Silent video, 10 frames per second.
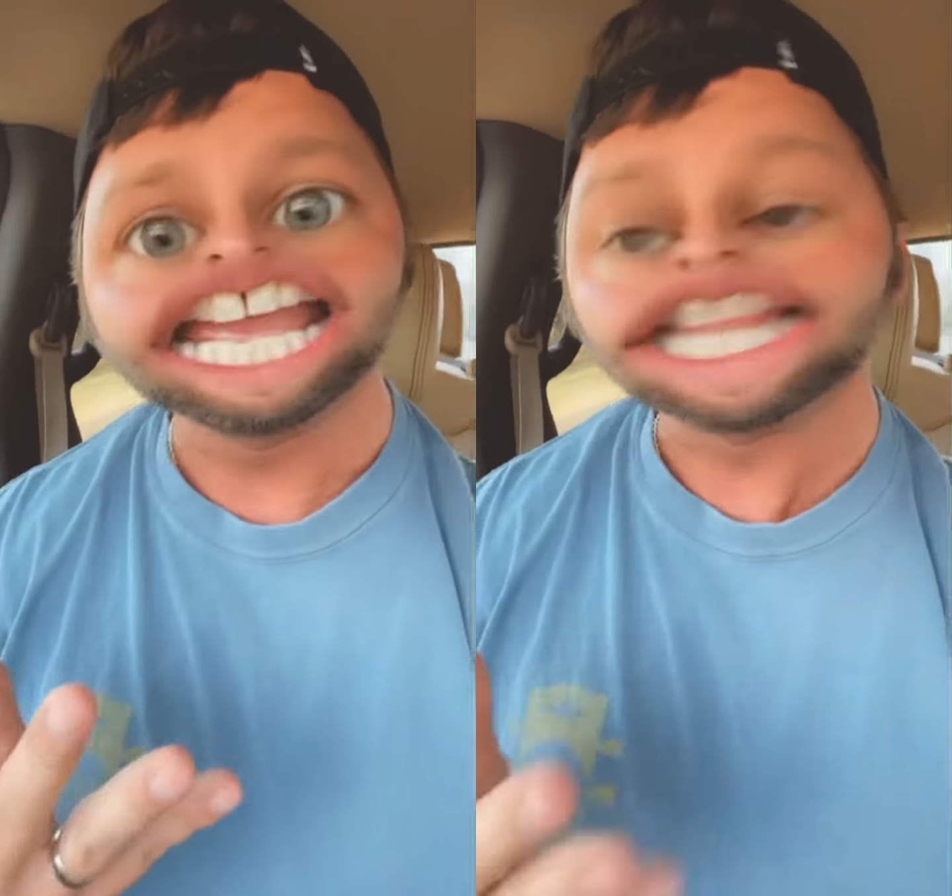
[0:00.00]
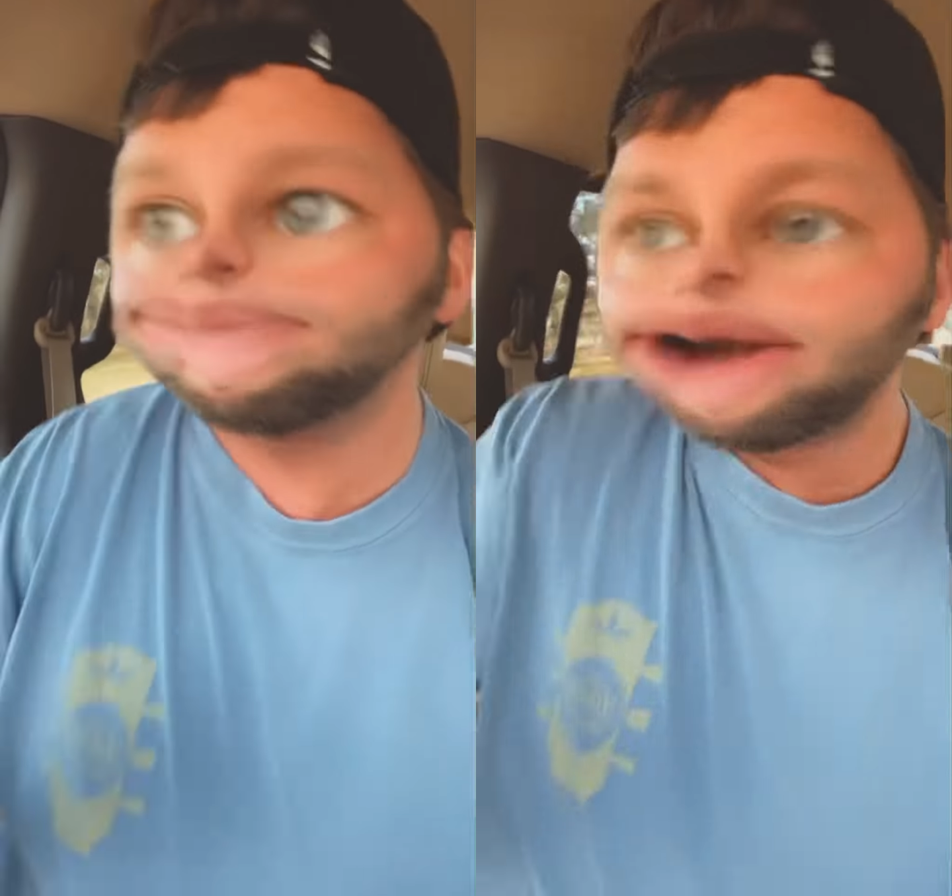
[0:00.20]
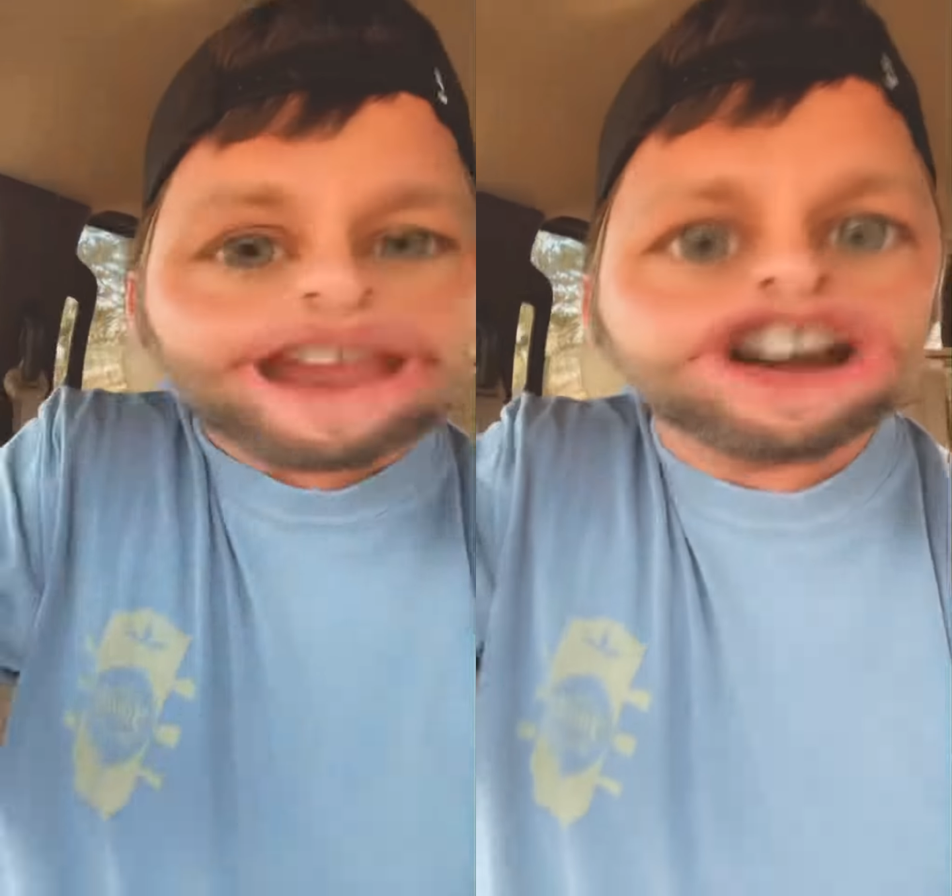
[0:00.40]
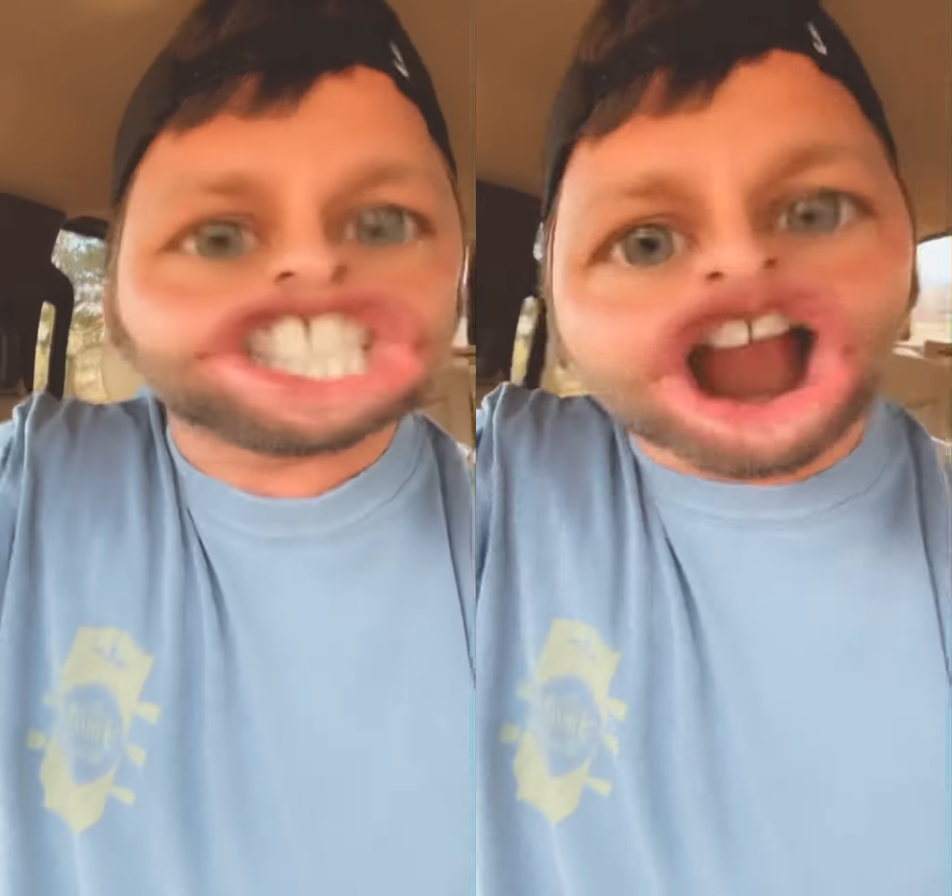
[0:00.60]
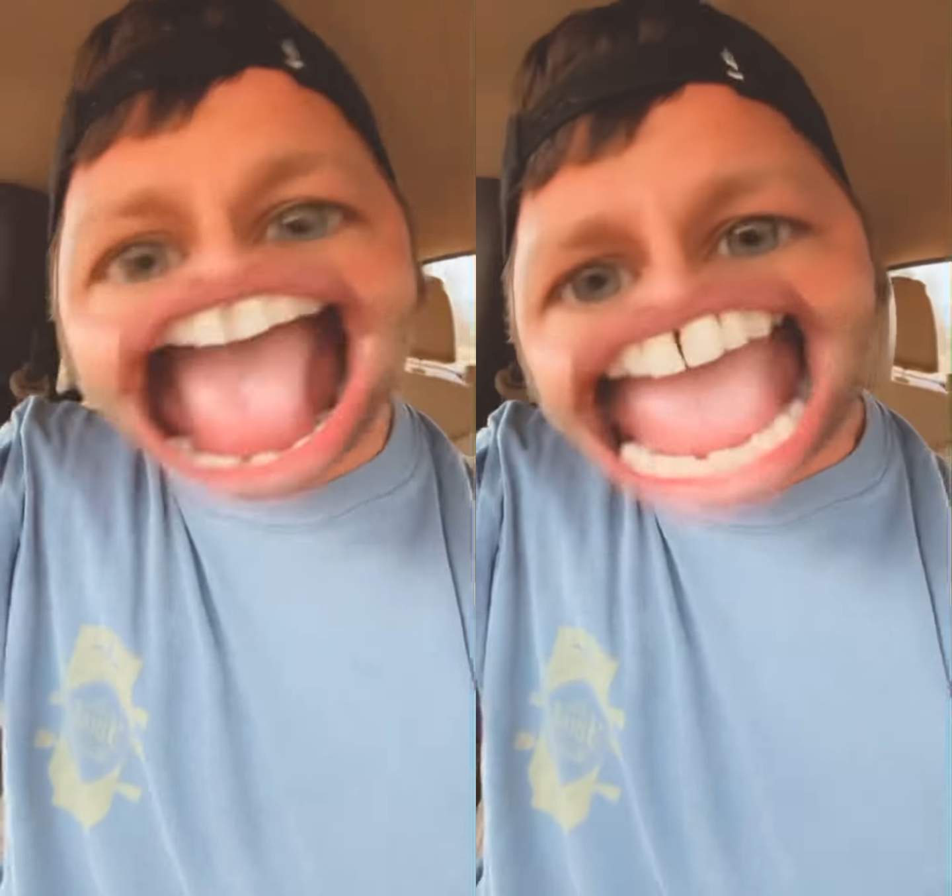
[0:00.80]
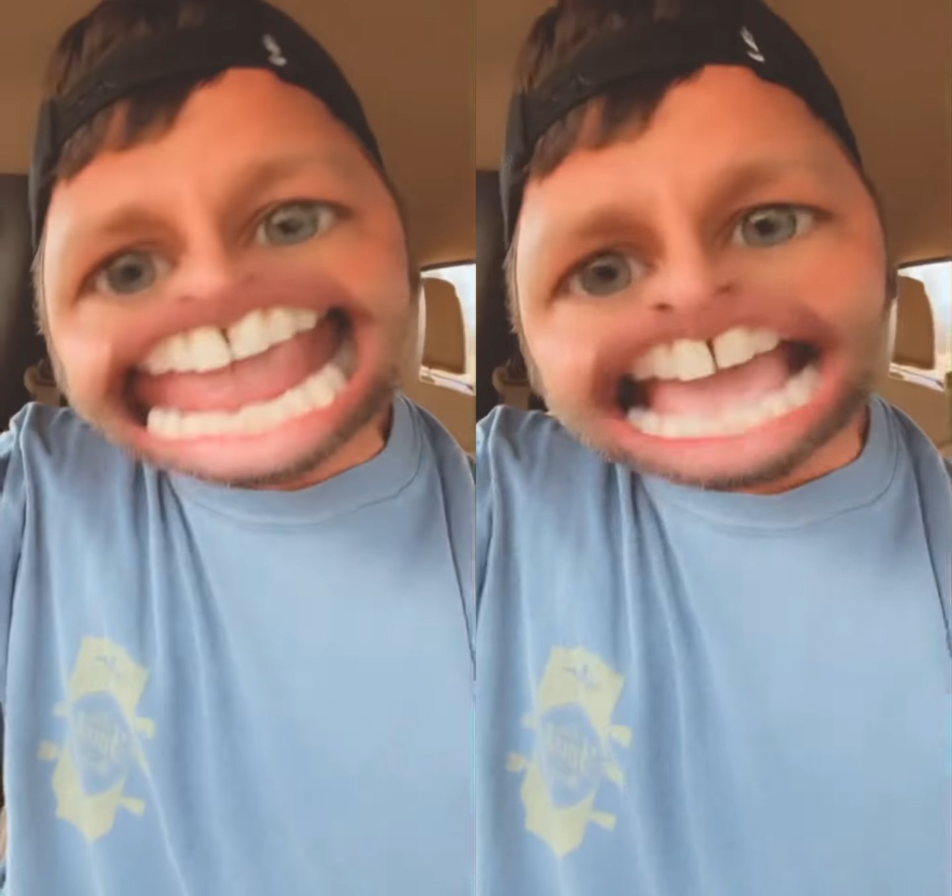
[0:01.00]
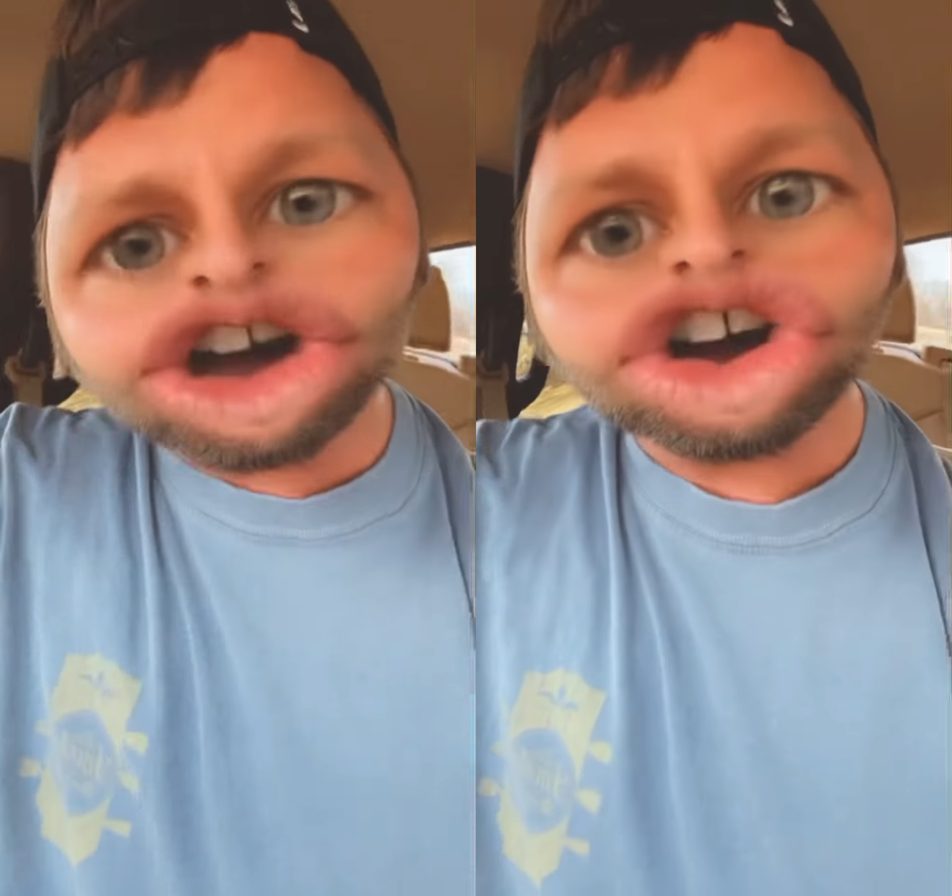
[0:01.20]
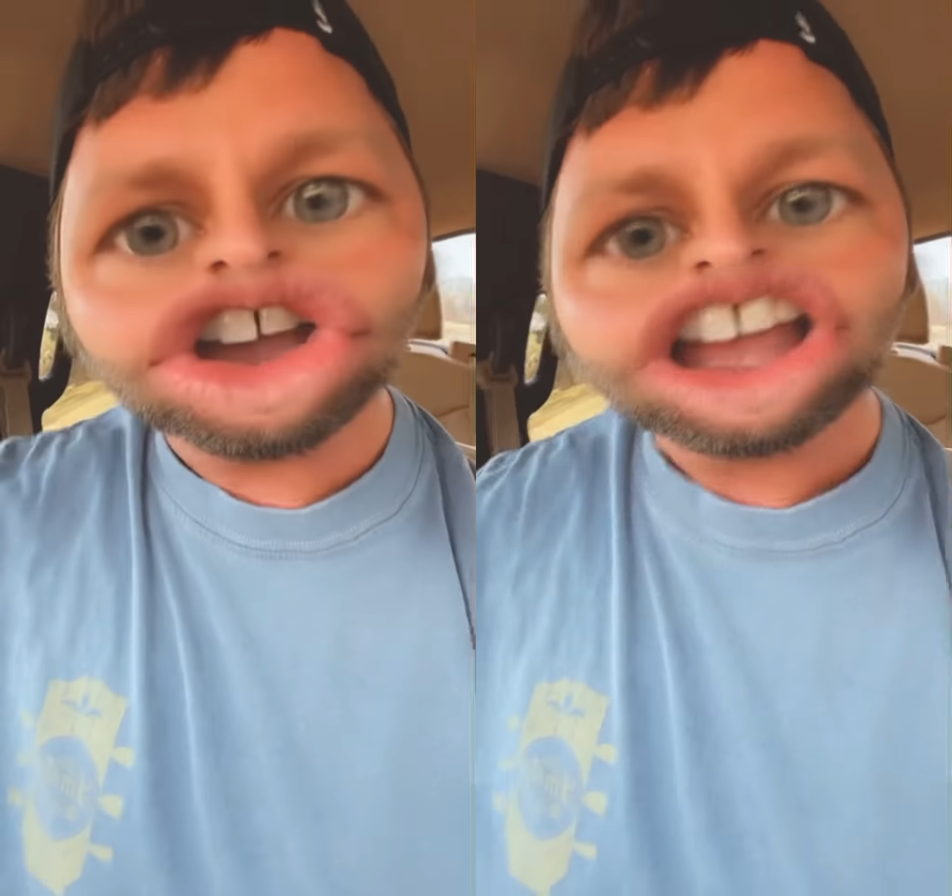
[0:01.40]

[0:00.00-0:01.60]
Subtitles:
The Bermuda Triangle?